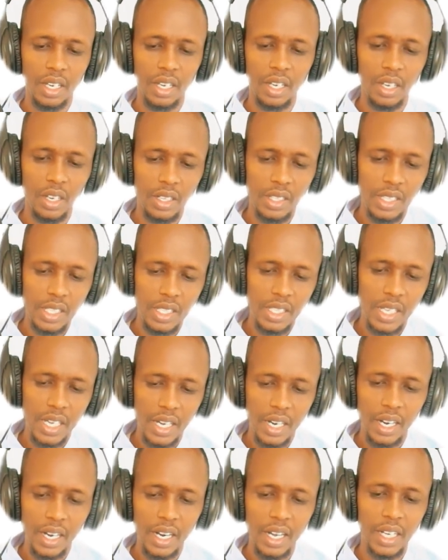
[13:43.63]
These
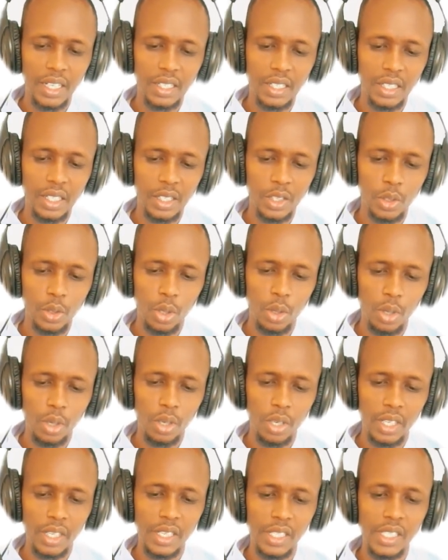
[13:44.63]
are
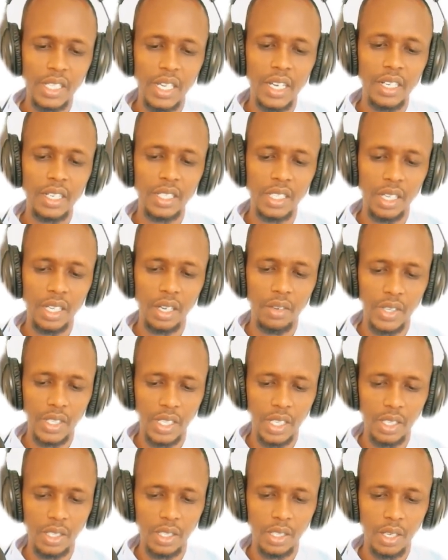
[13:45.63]
architectural design
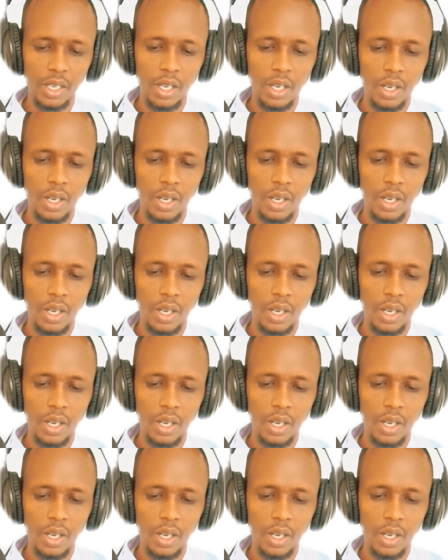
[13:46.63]
services.